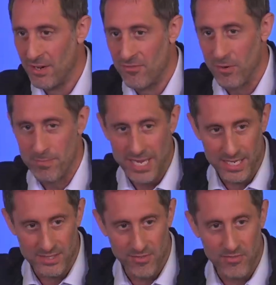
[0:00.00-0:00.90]
For me,
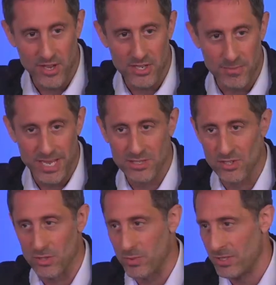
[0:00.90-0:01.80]
it's fundamental
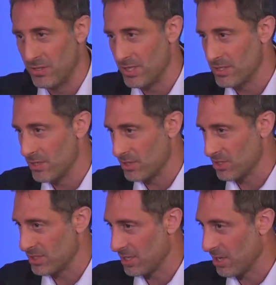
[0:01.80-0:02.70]
that we do this not
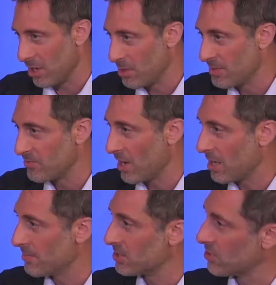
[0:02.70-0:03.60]
just in the home
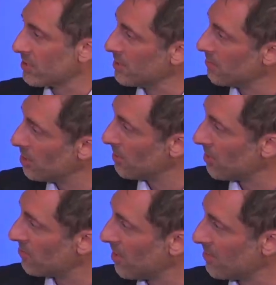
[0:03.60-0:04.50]
environments or in the mobile
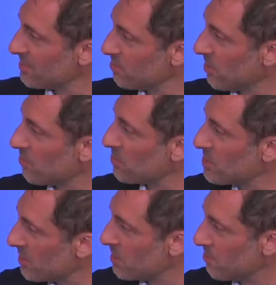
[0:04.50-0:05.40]
environments, but
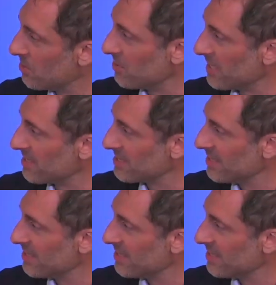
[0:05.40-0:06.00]
also in the buildings.